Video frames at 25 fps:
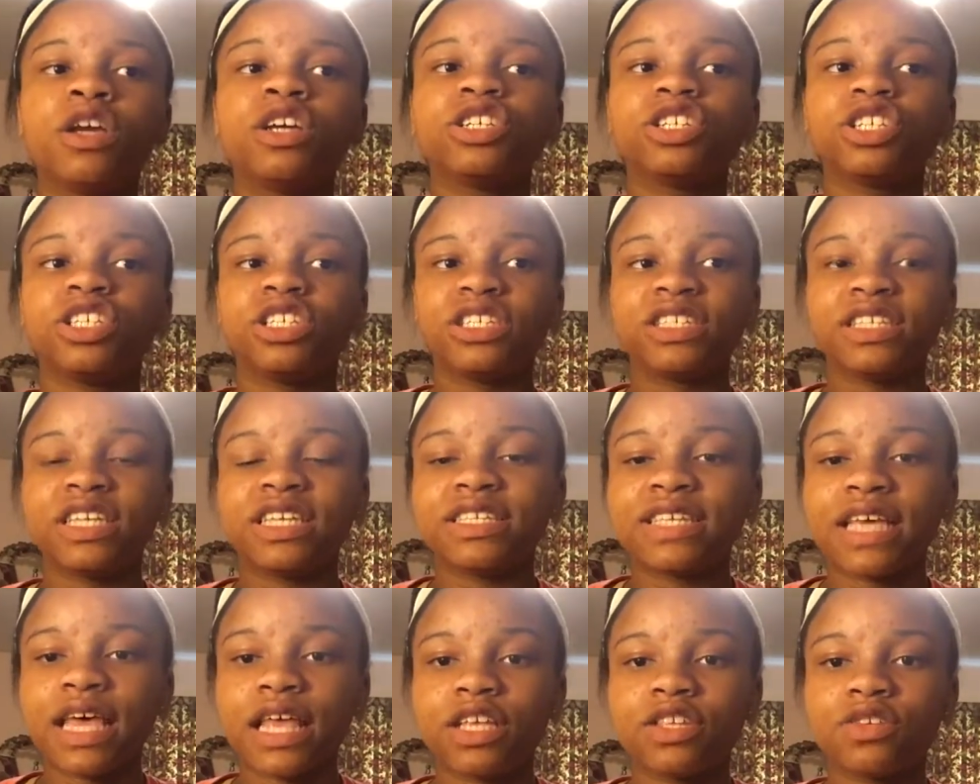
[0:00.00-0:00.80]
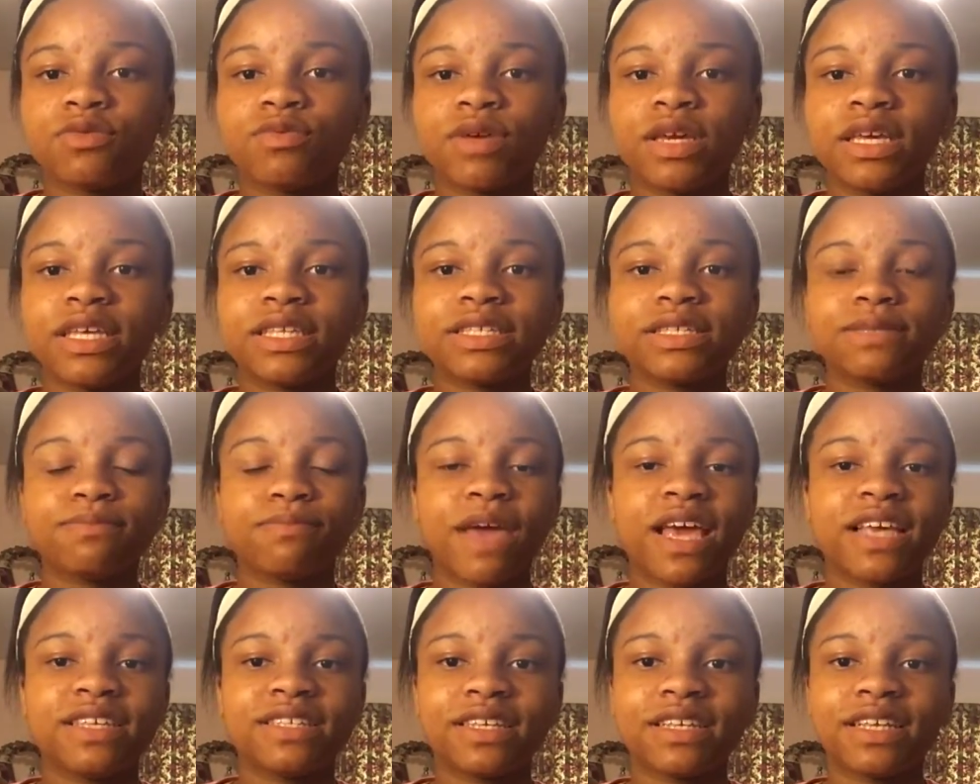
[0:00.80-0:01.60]
She sends out a tweet
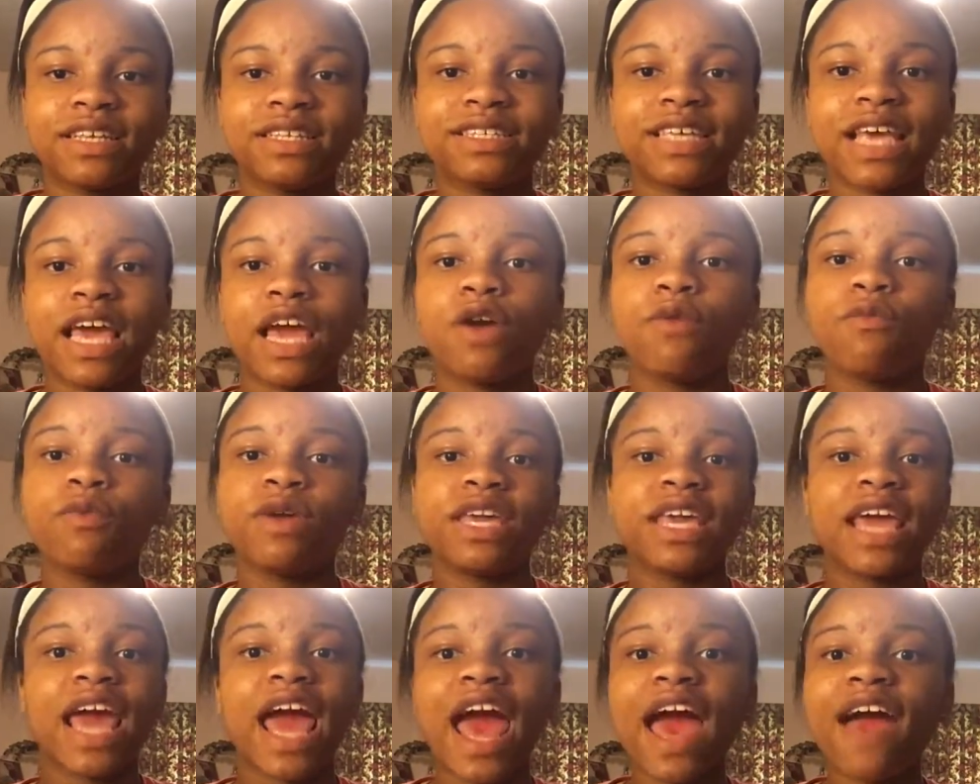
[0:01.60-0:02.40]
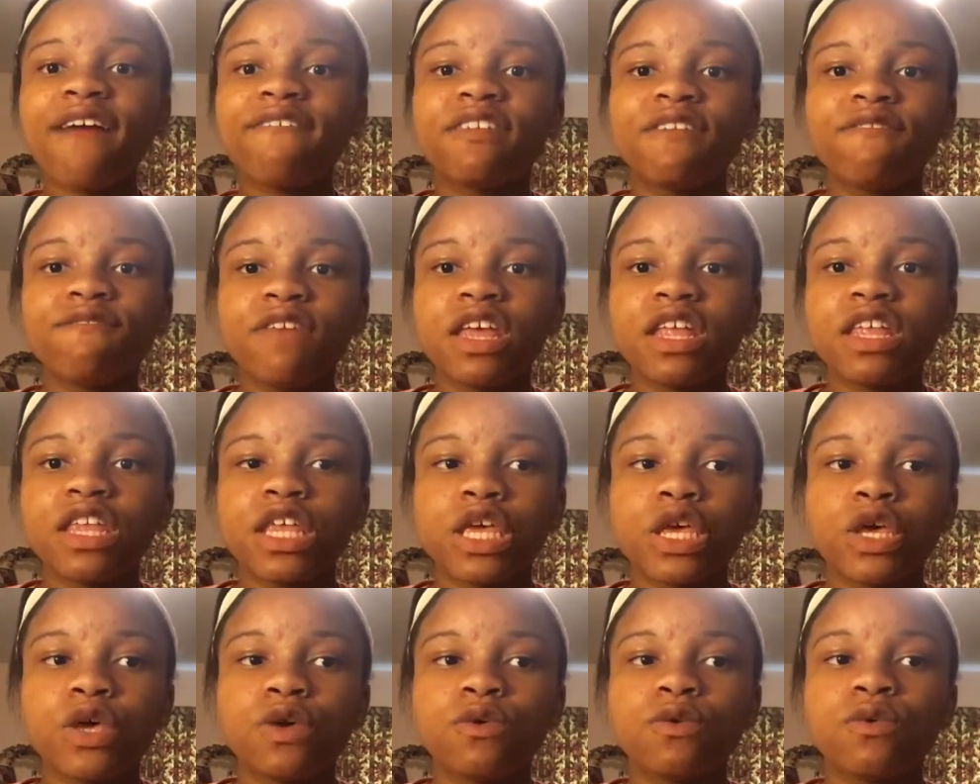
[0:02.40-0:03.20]
basically saying, we have the
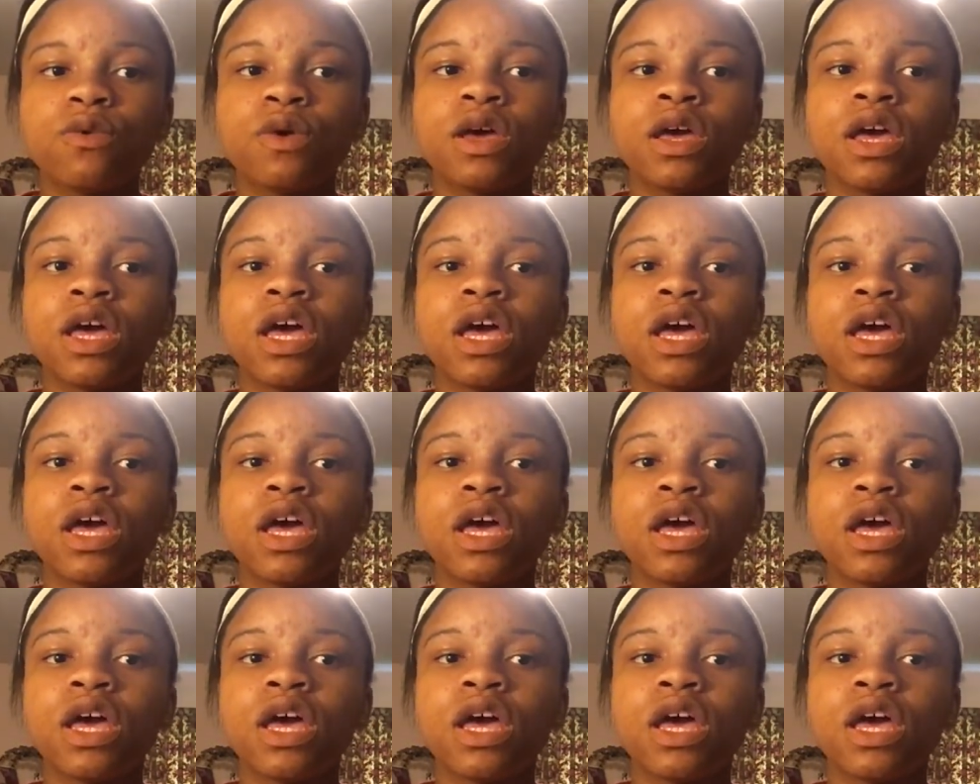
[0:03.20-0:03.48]
venue,